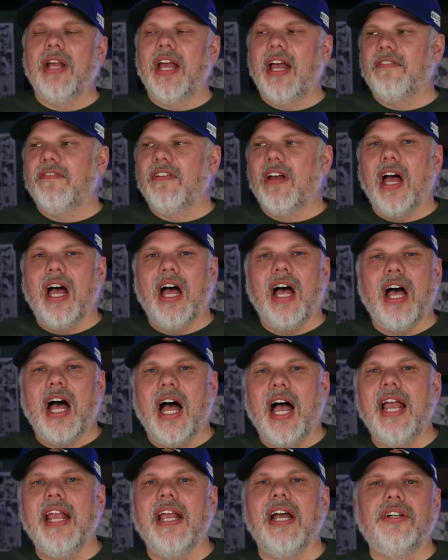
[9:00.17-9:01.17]
you have,
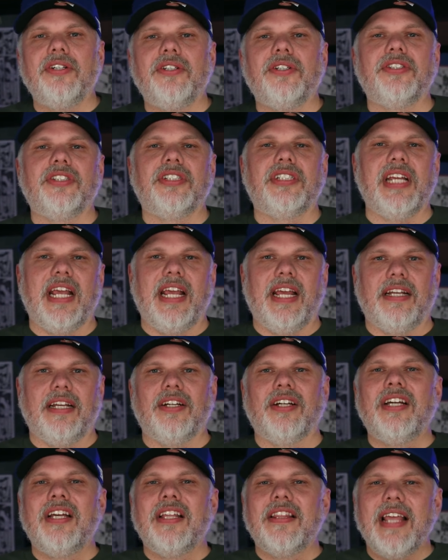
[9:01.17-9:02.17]
I understand.
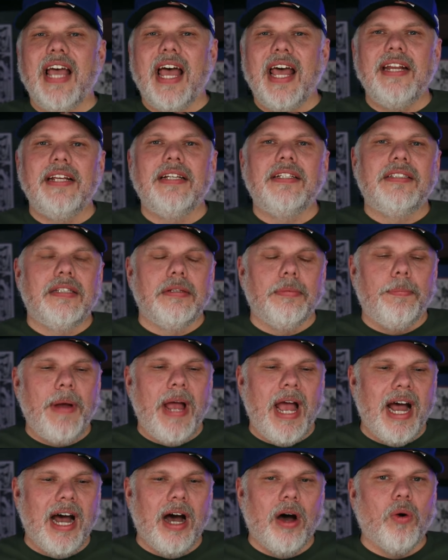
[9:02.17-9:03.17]
That is the
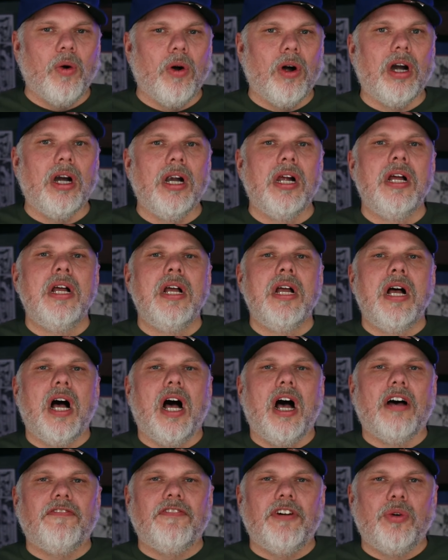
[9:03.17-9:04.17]
power
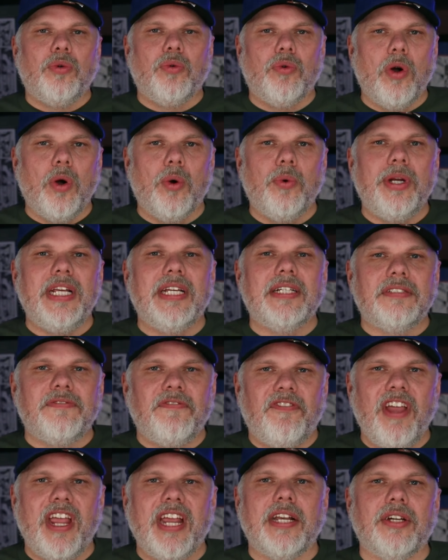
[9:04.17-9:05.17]
of erroneous
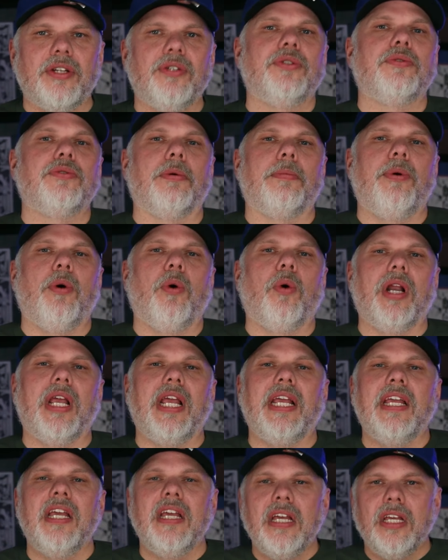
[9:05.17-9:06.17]
fake news
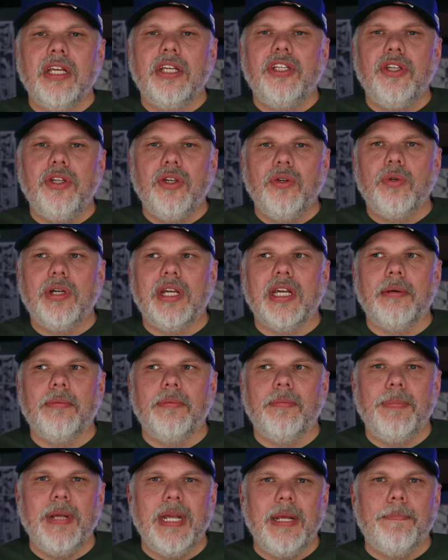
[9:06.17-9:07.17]
reporting. You
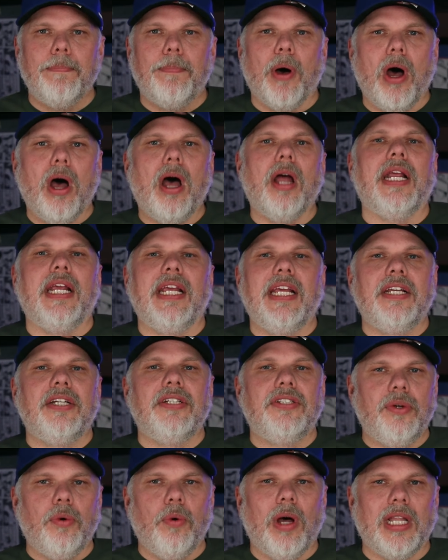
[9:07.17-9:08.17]
can be bought
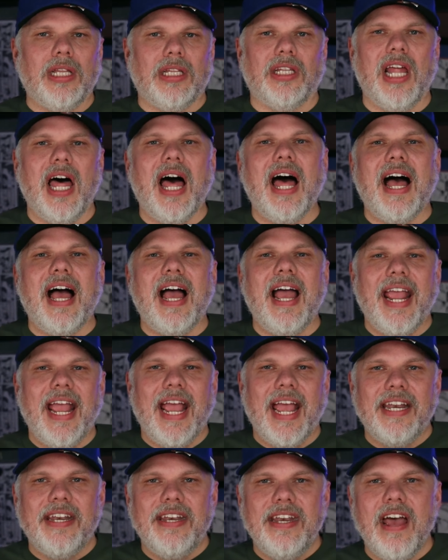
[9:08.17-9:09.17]
into a lie
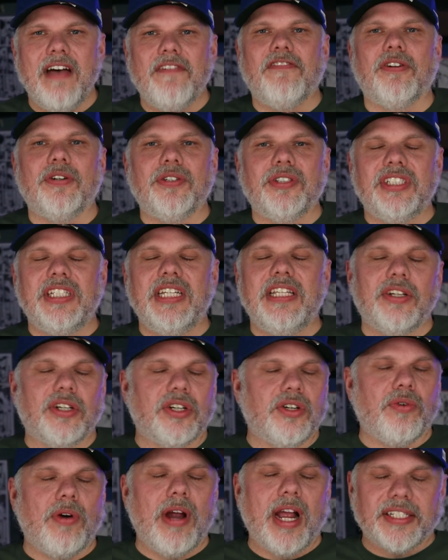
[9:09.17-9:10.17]
and never see the
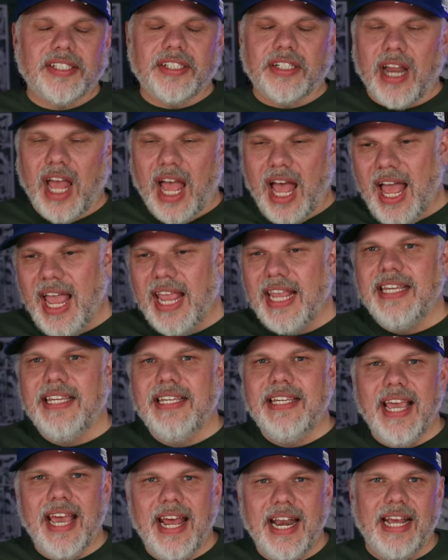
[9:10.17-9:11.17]
correction. I
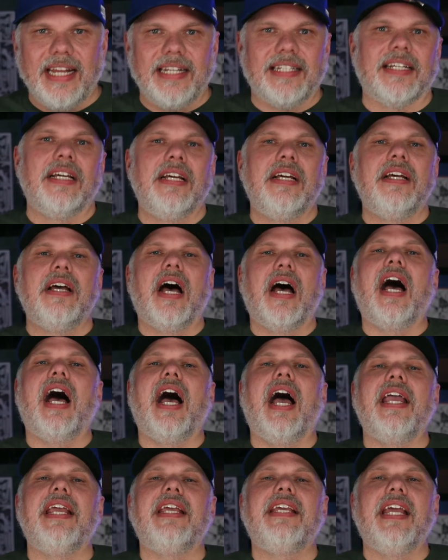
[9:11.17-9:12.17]
get it.
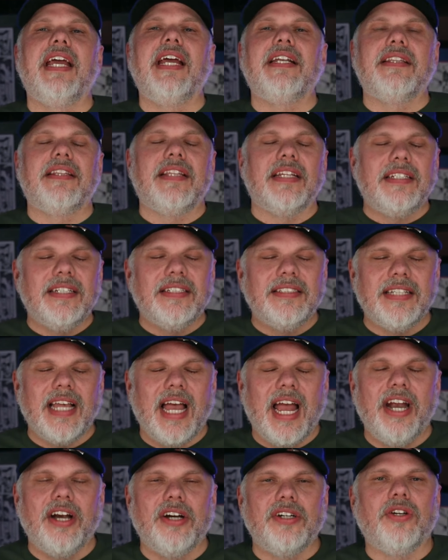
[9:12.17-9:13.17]
I get the
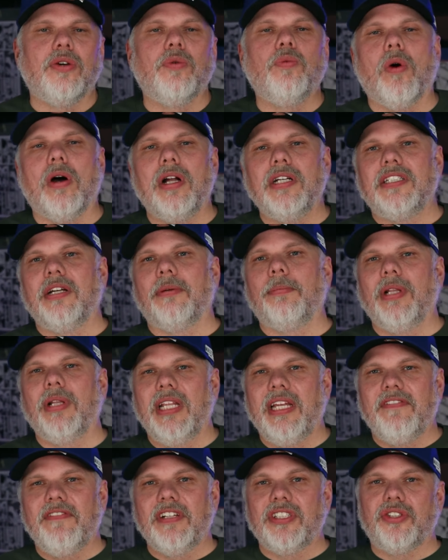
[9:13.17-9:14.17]
desire to want to
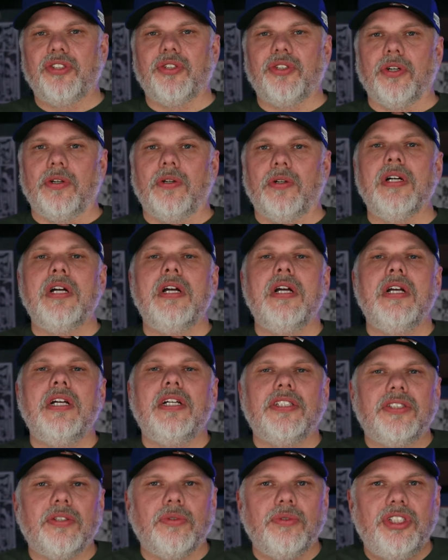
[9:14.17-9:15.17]
believe it's true.
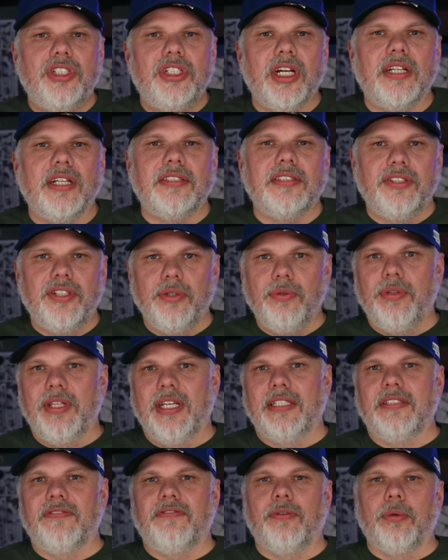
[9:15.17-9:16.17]
So just do
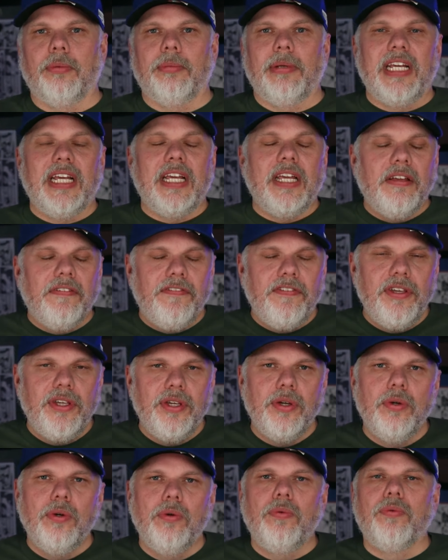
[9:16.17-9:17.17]
this for me. If
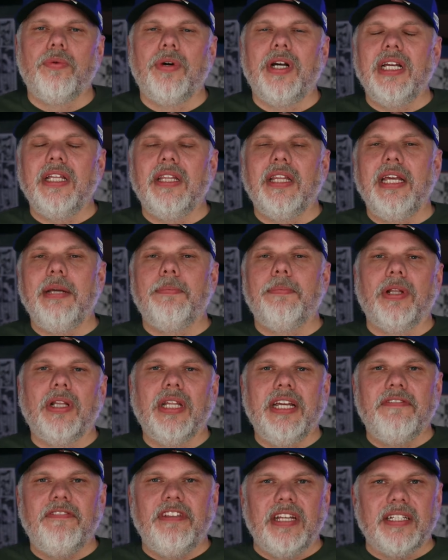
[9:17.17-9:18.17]
you really
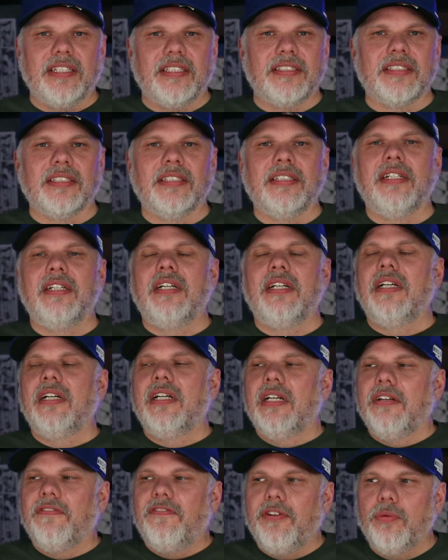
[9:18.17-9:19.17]
believe this,
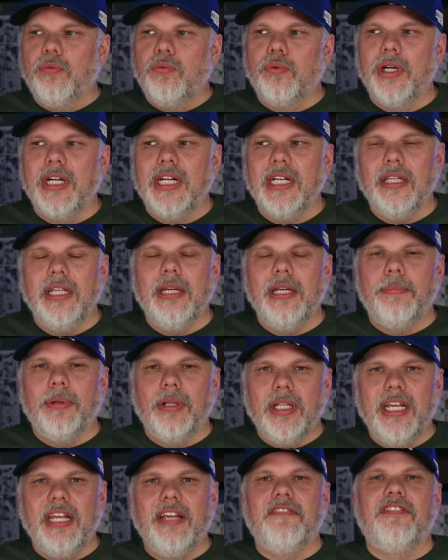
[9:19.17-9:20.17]
you really
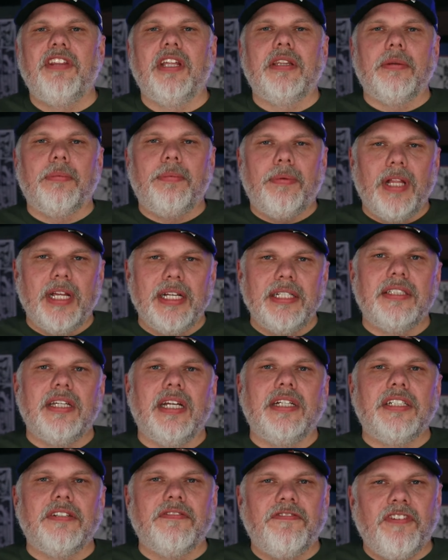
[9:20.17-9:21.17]
believe that the
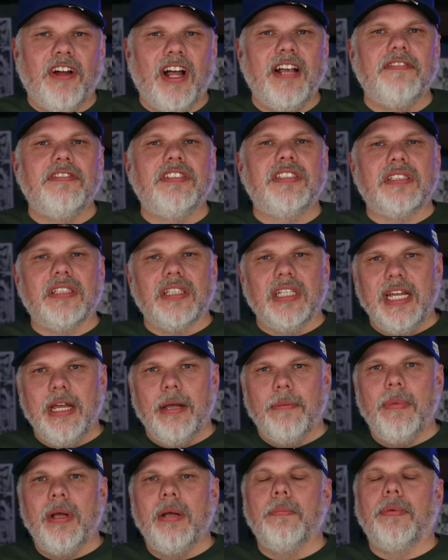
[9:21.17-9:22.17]
PlayStation 5
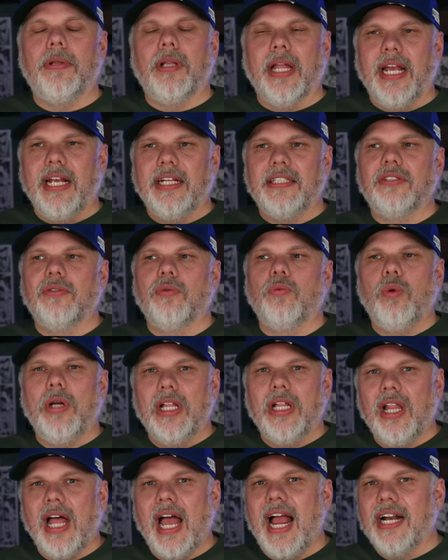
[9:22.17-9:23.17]
Slim plates
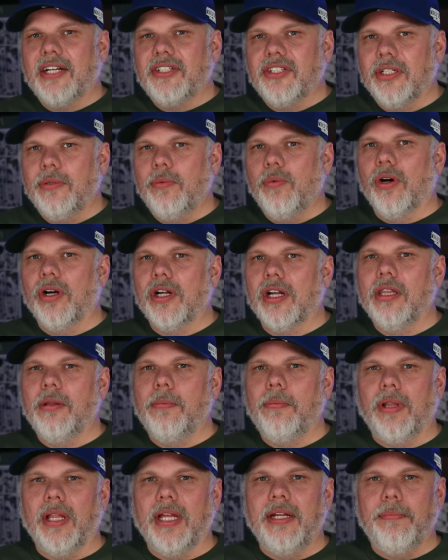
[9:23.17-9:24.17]
will actually work on
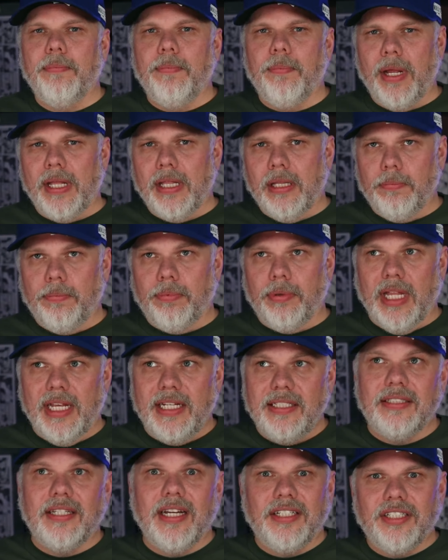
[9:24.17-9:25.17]
the
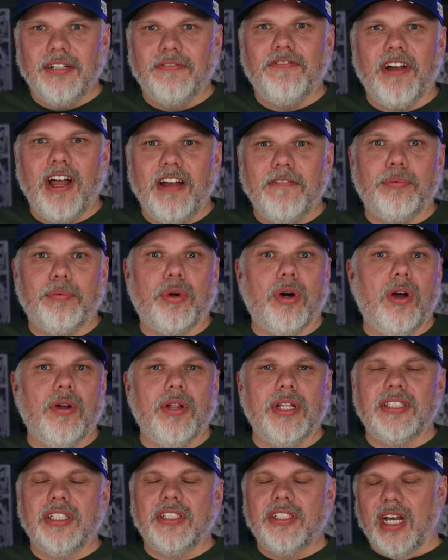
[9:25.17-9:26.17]
PlayStation 5
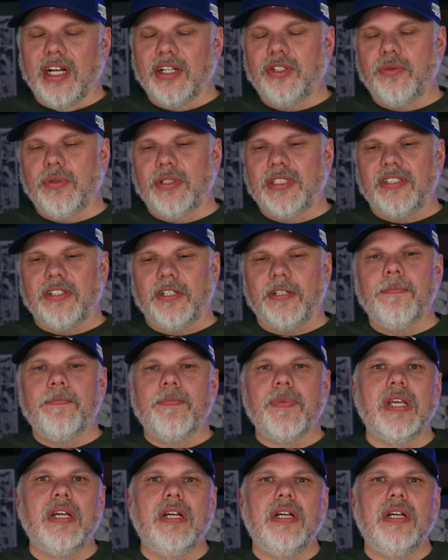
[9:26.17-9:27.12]
Pro, it's a tongue twister,